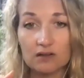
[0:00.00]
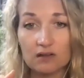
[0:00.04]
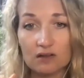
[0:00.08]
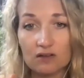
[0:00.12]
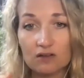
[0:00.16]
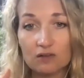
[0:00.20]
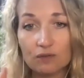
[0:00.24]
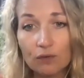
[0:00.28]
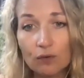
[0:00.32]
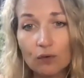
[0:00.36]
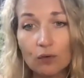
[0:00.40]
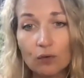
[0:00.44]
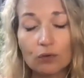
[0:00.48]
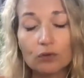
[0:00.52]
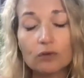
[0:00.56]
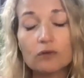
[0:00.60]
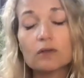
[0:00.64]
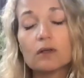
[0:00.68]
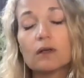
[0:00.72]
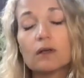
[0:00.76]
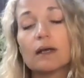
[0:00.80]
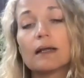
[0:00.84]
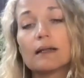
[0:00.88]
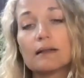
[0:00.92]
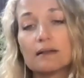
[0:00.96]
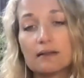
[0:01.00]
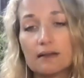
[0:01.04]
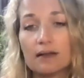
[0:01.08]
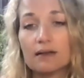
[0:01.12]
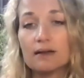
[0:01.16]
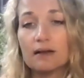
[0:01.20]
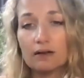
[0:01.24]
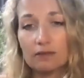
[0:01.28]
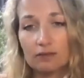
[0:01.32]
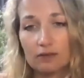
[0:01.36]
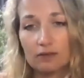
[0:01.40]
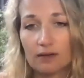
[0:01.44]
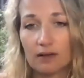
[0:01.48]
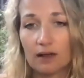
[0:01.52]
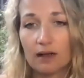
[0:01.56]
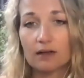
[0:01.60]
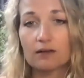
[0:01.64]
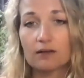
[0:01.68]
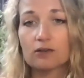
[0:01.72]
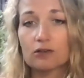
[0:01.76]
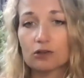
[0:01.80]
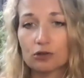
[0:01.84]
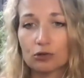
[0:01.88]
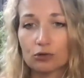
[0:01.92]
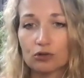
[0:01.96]
food, and then after that
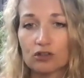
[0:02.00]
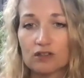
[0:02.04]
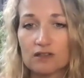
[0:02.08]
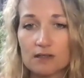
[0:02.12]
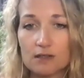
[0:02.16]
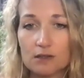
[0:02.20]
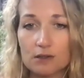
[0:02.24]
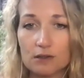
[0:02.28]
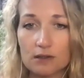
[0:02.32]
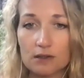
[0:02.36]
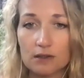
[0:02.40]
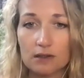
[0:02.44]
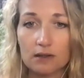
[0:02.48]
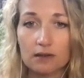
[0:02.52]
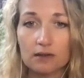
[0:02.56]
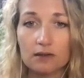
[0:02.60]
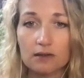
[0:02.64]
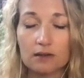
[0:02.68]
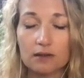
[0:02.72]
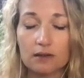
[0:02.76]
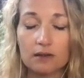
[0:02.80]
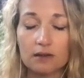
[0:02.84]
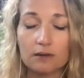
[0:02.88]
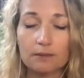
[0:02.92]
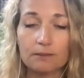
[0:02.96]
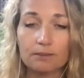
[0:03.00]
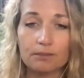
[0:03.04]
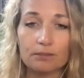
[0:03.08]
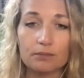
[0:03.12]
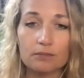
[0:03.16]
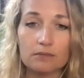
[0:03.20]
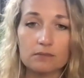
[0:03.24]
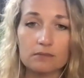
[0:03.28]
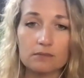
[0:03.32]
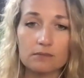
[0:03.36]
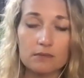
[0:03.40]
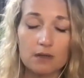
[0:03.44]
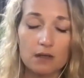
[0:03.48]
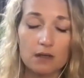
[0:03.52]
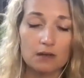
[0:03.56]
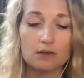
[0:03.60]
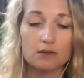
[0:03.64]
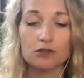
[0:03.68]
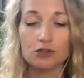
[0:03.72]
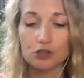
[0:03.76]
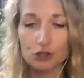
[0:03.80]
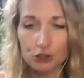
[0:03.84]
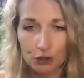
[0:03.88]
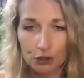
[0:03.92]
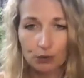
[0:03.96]
continue the
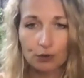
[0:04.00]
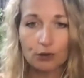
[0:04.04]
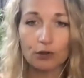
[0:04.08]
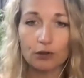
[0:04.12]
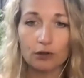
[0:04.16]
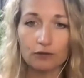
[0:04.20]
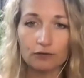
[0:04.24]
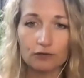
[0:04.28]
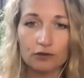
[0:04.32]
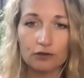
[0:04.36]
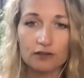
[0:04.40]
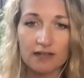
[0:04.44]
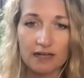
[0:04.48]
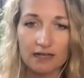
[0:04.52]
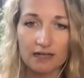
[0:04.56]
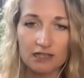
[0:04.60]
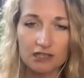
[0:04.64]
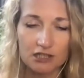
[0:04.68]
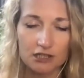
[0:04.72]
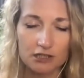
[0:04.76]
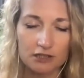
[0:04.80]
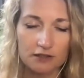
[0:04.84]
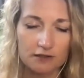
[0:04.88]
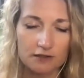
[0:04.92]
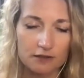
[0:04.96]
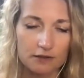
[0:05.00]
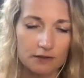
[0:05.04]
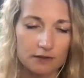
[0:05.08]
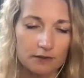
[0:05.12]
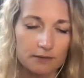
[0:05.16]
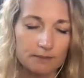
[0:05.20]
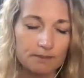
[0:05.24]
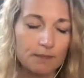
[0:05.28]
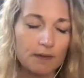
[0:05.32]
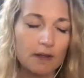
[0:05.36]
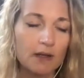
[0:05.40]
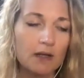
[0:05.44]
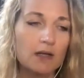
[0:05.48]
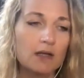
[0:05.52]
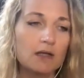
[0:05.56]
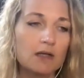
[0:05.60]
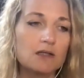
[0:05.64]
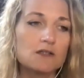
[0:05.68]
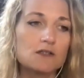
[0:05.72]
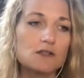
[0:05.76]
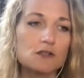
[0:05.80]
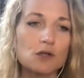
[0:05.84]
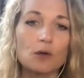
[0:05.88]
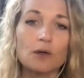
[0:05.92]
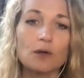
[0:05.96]
circle of the digestion.
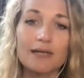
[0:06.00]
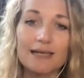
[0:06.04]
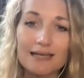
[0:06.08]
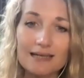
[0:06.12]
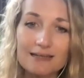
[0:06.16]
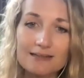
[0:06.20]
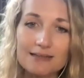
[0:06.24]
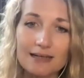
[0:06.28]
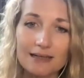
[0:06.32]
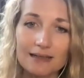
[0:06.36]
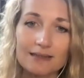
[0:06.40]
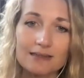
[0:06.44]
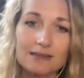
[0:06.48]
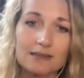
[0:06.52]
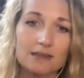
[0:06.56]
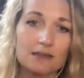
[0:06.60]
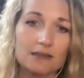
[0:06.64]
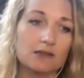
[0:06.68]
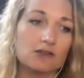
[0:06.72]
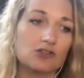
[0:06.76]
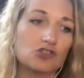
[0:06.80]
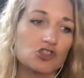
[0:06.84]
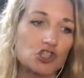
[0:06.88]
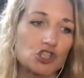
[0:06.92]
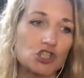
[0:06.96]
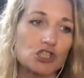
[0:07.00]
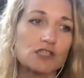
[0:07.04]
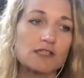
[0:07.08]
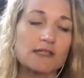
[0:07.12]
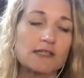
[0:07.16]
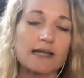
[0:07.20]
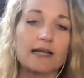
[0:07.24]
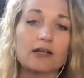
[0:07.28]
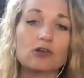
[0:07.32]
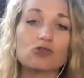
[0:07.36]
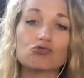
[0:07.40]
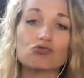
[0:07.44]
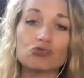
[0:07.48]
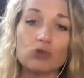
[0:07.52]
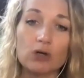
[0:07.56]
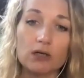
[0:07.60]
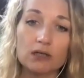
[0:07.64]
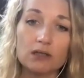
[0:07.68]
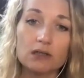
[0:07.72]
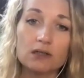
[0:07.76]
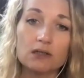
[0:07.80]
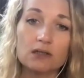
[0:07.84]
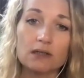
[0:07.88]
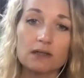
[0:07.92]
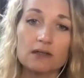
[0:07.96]
So his idea is just like,
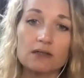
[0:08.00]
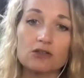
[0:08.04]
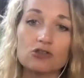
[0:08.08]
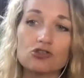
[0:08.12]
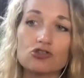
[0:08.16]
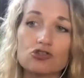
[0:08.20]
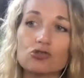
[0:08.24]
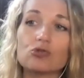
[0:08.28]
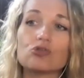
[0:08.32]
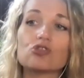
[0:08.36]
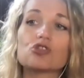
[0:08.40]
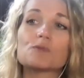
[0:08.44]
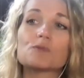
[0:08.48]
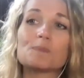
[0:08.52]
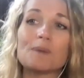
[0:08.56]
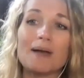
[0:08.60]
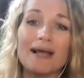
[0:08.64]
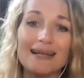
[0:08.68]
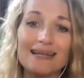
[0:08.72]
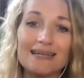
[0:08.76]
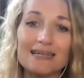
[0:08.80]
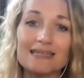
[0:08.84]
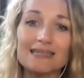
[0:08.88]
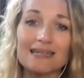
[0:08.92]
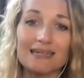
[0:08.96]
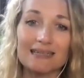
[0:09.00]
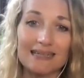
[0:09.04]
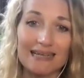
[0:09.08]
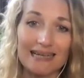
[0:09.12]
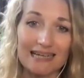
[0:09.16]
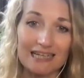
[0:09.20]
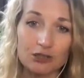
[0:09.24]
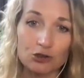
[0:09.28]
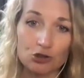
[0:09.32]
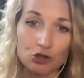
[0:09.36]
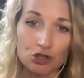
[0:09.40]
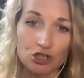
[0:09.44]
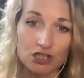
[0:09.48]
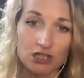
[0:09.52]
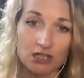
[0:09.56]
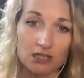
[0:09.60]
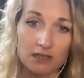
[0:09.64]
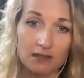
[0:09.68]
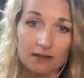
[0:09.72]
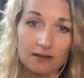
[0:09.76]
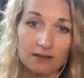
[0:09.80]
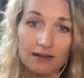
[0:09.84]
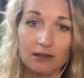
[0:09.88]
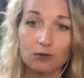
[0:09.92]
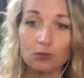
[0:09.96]
rather than to spending that
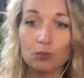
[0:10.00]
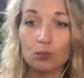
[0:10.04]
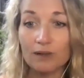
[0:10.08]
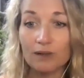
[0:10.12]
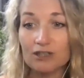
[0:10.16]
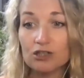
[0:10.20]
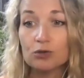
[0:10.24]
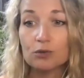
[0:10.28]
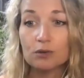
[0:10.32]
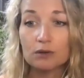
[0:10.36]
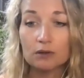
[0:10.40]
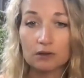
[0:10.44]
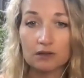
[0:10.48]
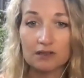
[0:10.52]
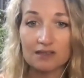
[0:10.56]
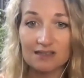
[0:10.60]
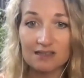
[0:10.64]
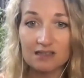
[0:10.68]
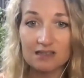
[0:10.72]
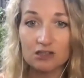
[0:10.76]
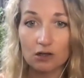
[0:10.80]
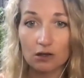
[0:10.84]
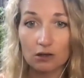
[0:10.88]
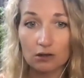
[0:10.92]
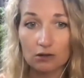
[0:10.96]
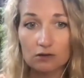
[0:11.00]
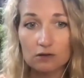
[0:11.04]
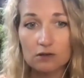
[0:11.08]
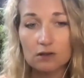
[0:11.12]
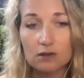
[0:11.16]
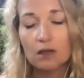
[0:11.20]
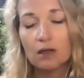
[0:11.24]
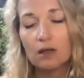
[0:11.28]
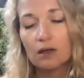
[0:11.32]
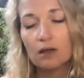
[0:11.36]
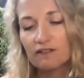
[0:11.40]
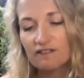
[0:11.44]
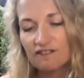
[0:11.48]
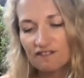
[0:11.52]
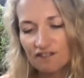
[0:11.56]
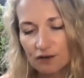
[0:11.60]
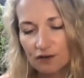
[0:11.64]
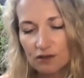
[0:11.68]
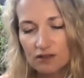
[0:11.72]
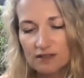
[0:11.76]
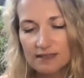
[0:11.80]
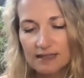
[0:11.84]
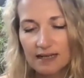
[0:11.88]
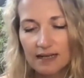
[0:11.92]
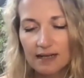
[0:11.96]
energy that when you are on detox,
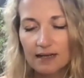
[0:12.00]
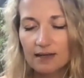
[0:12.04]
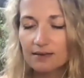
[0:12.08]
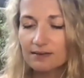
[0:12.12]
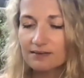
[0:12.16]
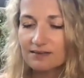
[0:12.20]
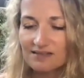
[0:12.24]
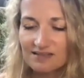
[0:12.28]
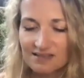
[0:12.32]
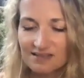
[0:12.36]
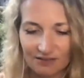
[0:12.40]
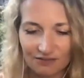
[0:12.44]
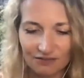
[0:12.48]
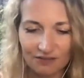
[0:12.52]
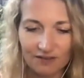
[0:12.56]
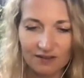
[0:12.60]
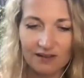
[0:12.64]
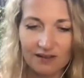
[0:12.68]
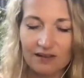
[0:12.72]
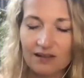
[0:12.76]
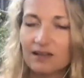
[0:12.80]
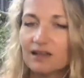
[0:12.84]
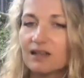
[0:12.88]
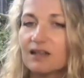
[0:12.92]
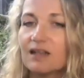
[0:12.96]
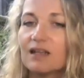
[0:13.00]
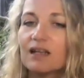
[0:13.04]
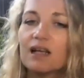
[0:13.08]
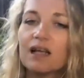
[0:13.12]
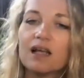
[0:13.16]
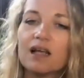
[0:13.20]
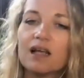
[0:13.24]
first day definitely